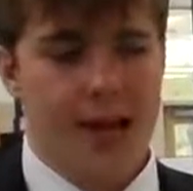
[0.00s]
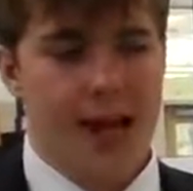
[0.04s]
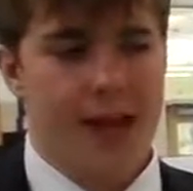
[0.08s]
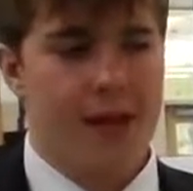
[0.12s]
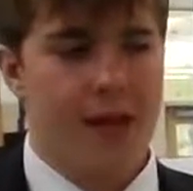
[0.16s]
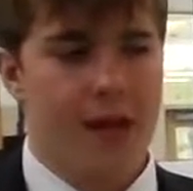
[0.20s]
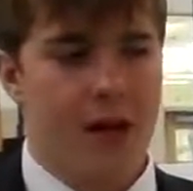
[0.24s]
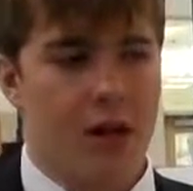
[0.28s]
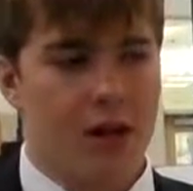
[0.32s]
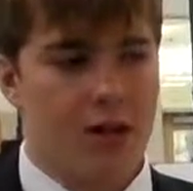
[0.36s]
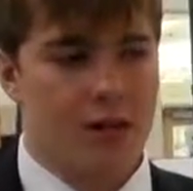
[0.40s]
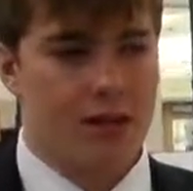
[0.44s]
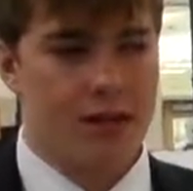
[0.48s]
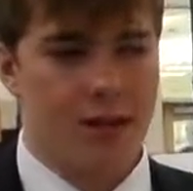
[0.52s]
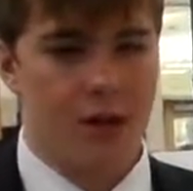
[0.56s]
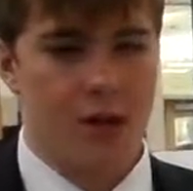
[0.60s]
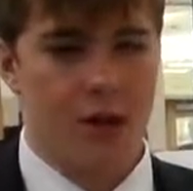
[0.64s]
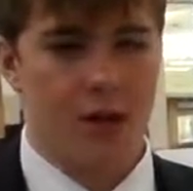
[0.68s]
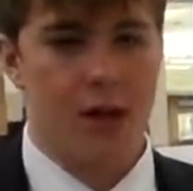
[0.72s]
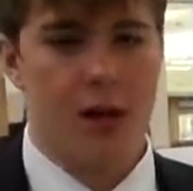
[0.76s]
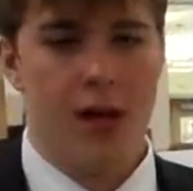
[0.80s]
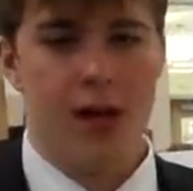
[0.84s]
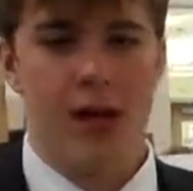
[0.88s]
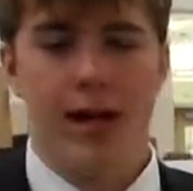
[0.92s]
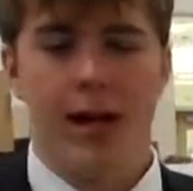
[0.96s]
And then
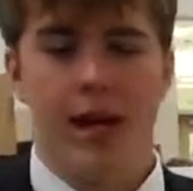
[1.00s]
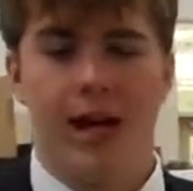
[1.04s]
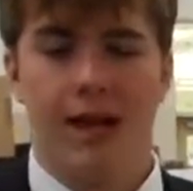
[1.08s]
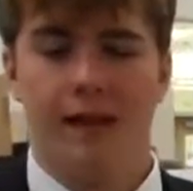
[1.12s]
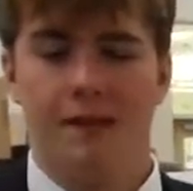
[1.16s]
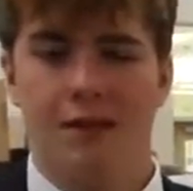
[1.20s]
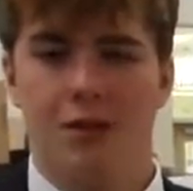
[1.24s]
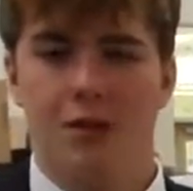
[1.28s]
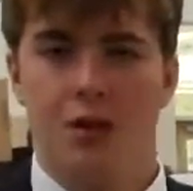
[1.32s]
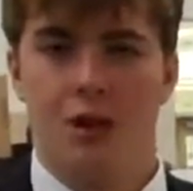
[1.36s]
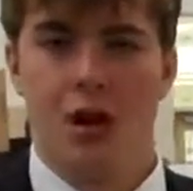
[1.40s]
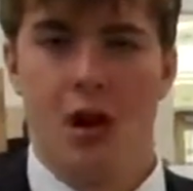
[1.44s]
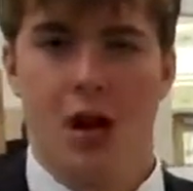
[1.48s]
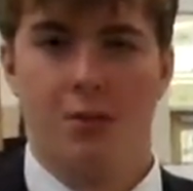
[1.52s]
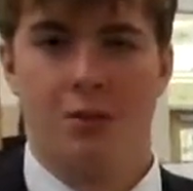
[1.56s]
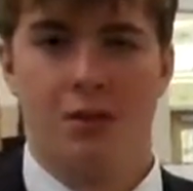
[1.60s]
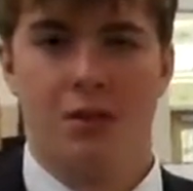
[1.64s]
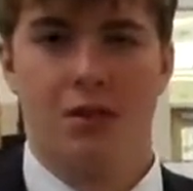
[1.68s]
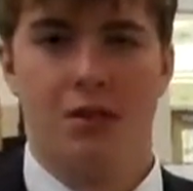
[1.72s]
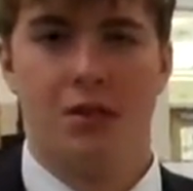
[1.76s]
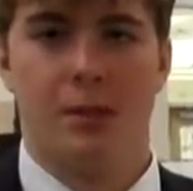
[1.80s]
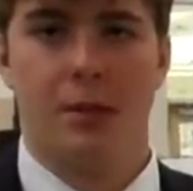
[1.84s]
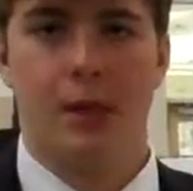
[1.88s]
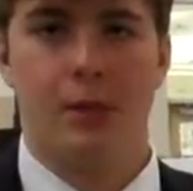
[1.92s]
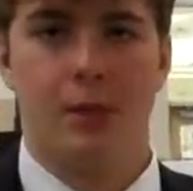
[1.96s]
also, it gives you an
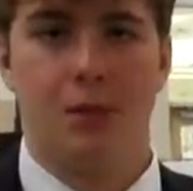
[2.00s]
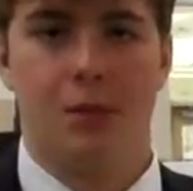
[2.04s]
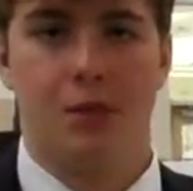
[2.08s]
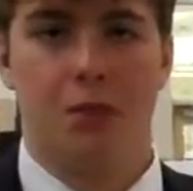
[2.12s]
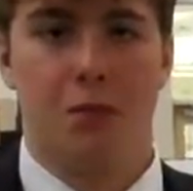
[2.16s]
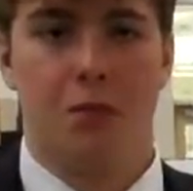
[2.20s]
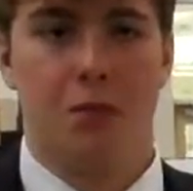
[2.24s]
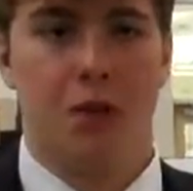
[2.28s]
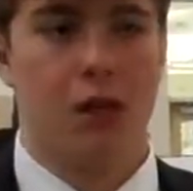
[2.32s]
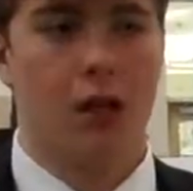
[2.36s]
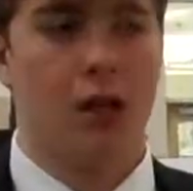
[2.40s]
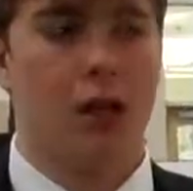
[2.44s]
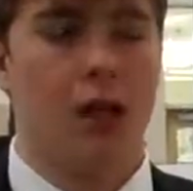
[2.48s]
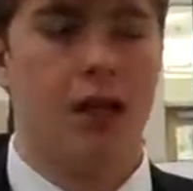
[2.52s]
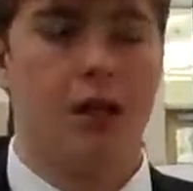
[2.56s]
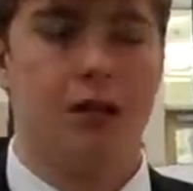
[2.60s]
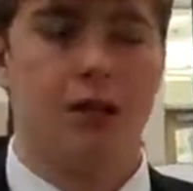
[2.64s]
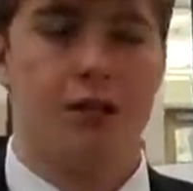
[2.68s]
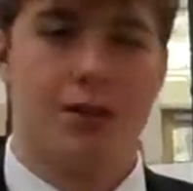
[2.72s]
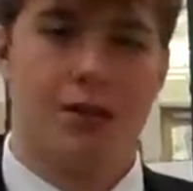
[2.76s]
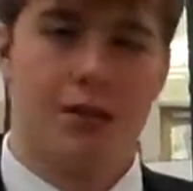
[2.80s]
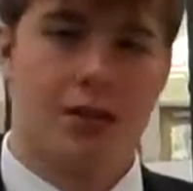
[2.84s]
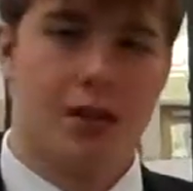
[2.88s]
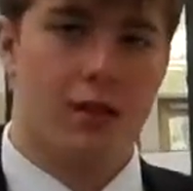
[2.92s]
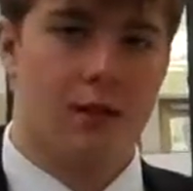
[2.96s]
option to be able to plug in
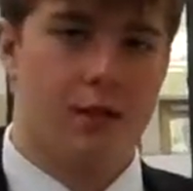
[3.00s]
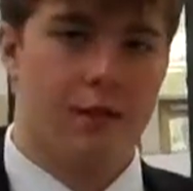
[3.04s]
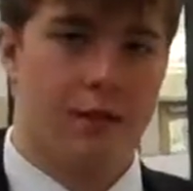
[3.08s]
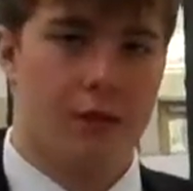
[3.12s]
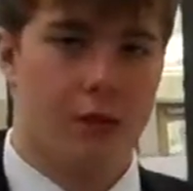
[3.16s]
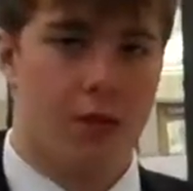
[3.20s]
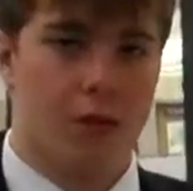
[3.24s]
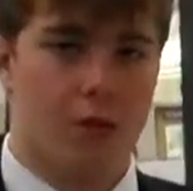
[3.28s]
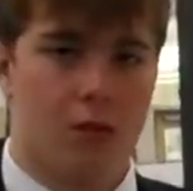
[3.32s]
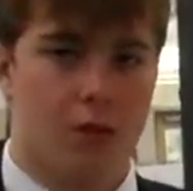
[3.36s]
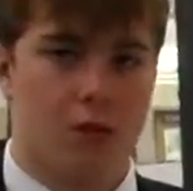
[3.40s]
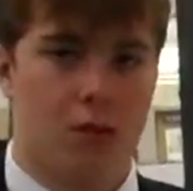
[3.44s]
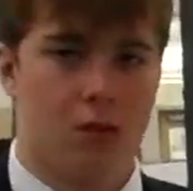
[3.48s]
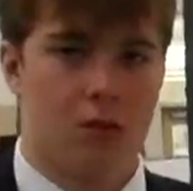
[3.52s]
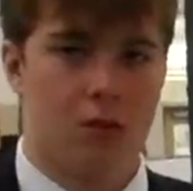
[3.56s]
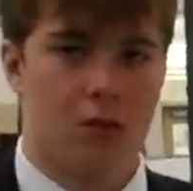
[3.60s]
your cell phone,